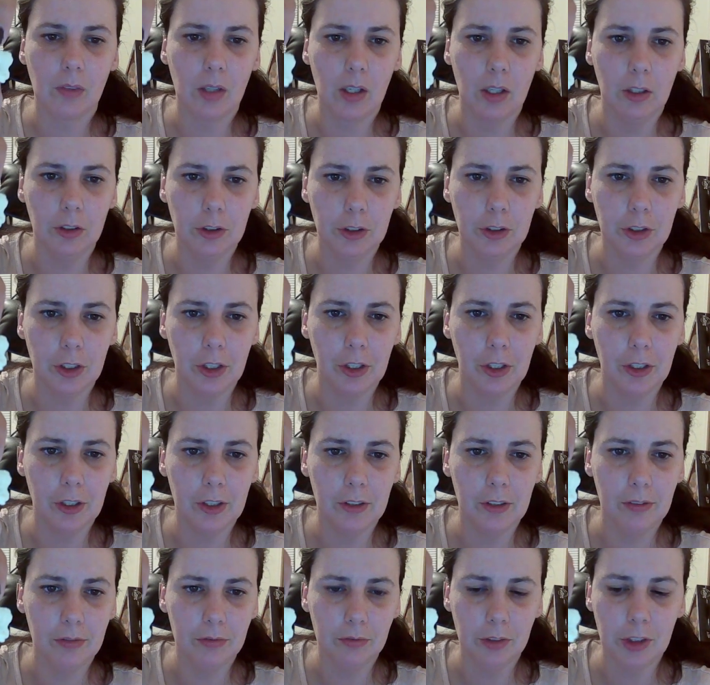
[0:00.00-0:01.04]
Sakura
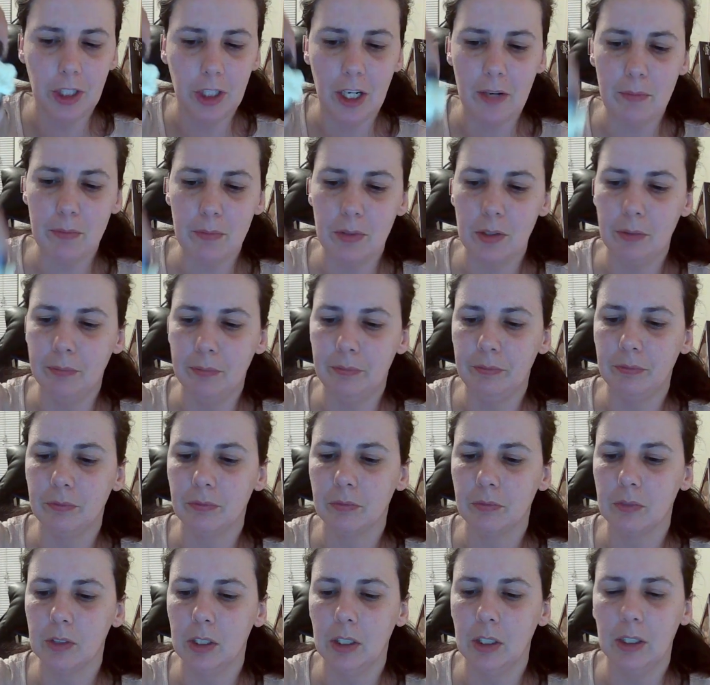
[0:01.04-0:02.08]
shapes,
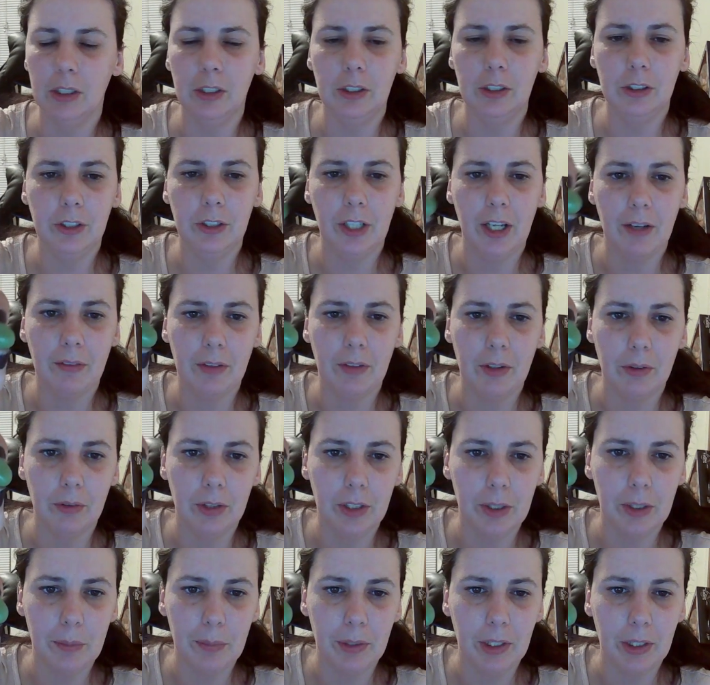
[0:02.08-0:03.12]
and then you have the
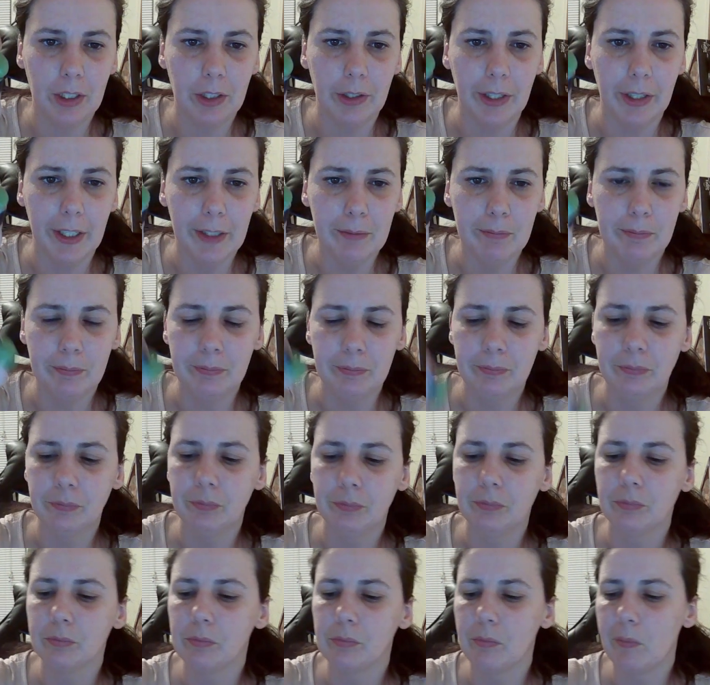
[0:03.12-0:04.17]
really pretty green.
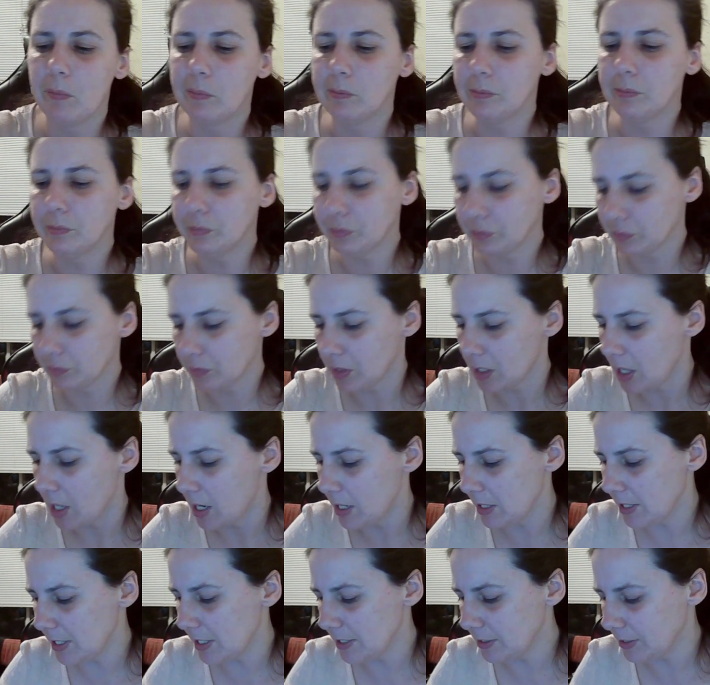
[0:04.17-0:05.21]

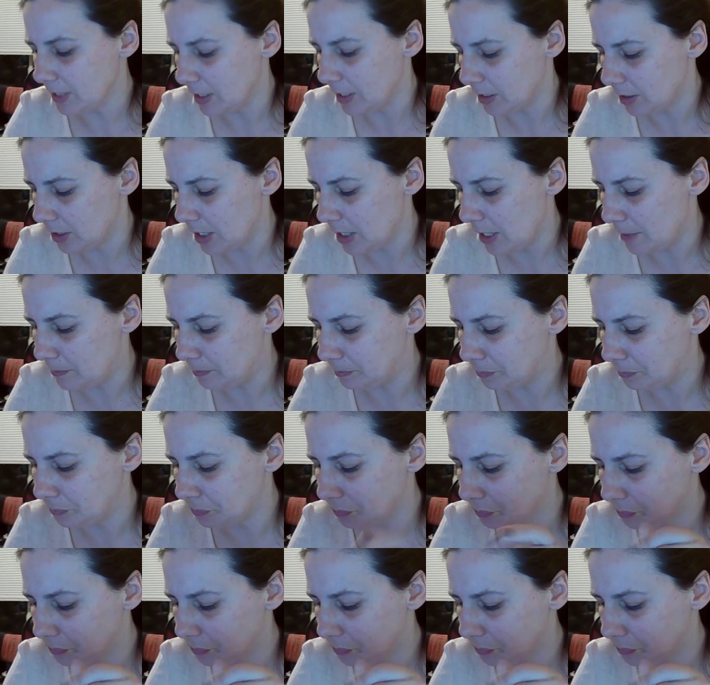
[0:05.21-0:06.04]
I like that a lot.